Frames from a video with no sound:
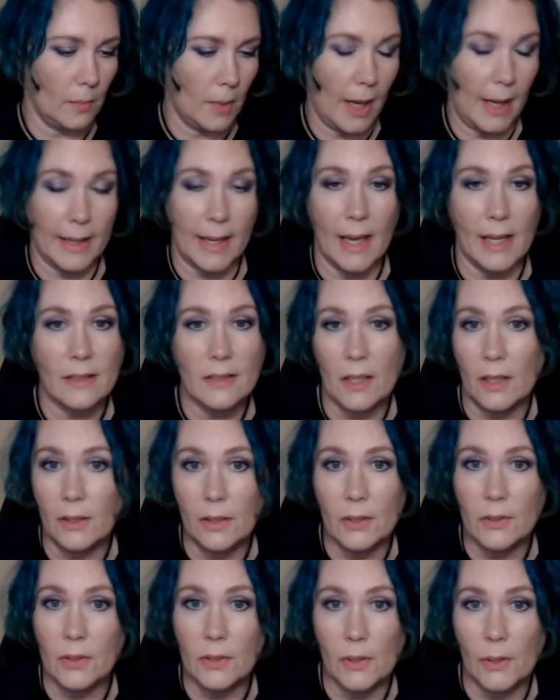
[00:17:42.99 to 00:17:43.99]
I can't tell
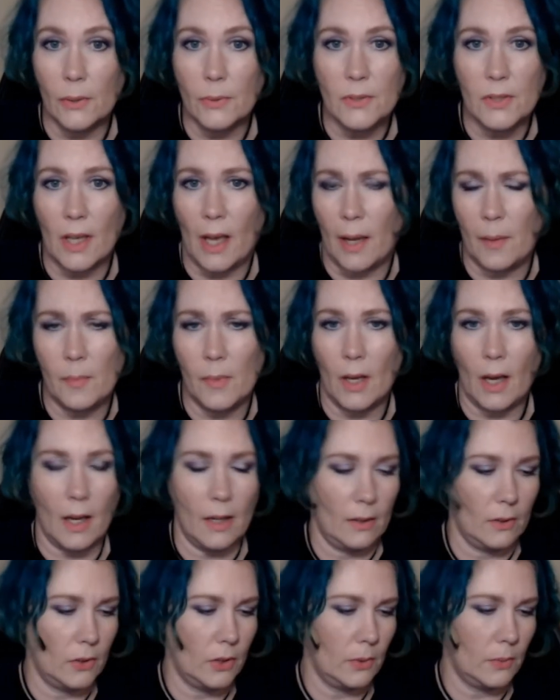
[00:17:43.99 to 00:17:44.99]
you the notes. I'm not
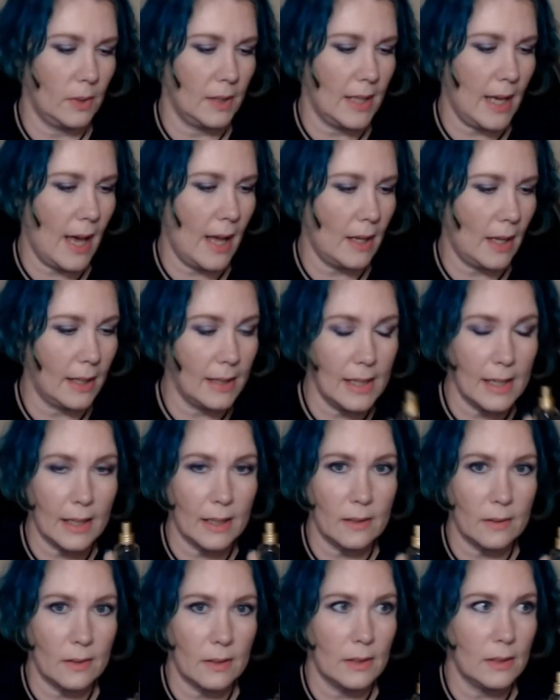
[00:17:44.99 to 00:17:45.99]
good with that. I think,
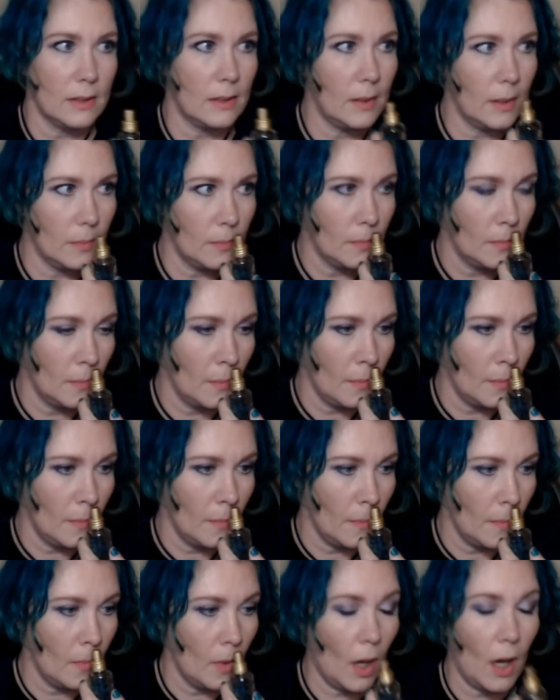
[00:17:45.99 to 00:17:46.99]

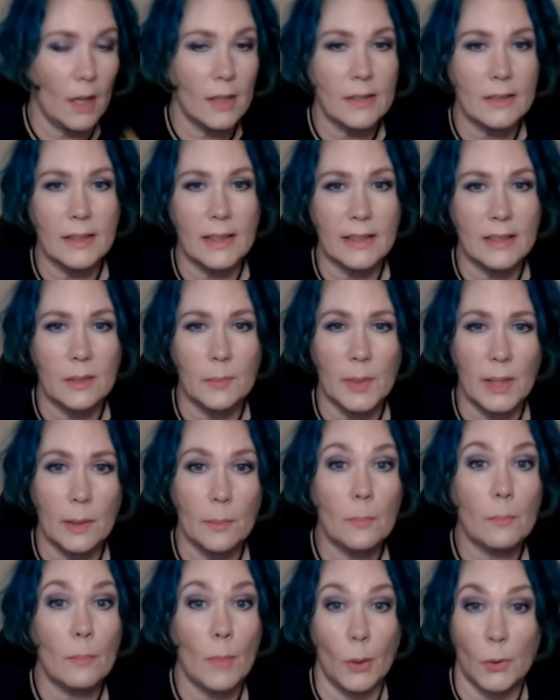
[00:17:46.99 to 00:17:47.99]
honestly, to me,
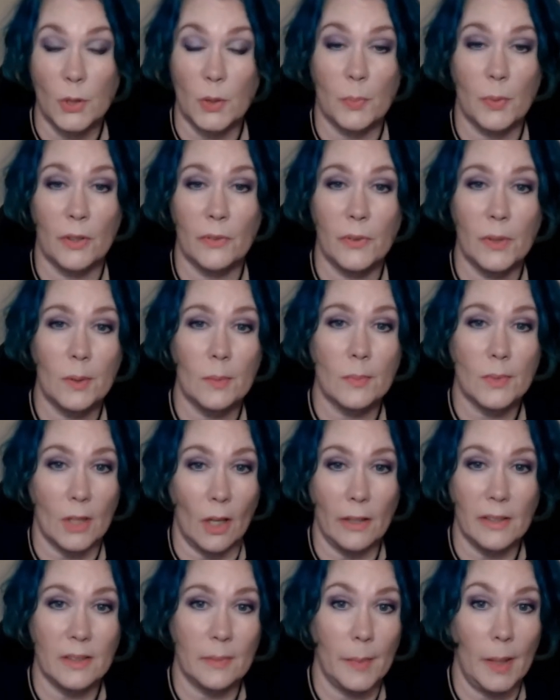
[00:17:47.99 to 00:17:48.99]
most perfumes
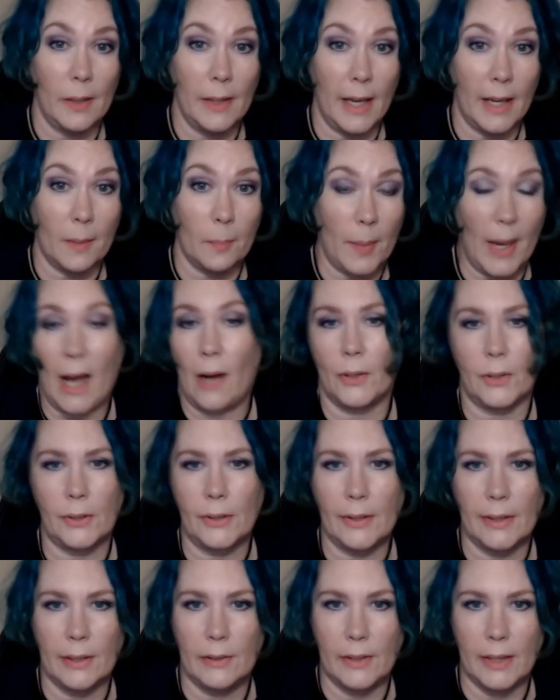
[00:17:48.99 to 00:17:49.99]
all smell like powder
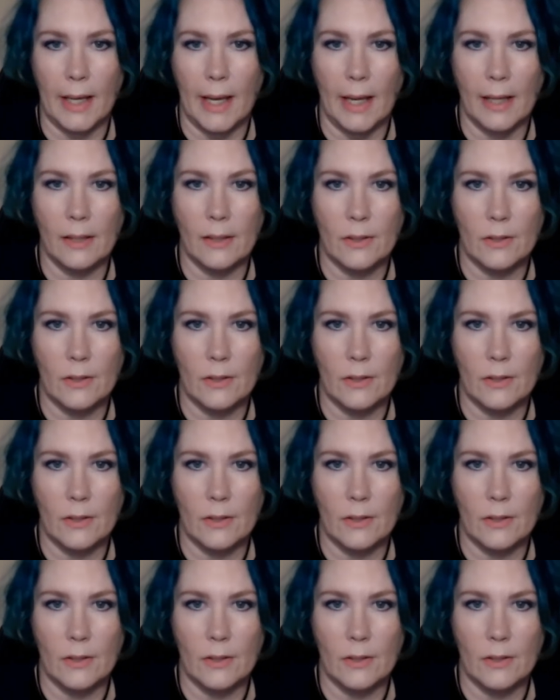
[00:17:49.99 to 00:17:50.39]
in the end.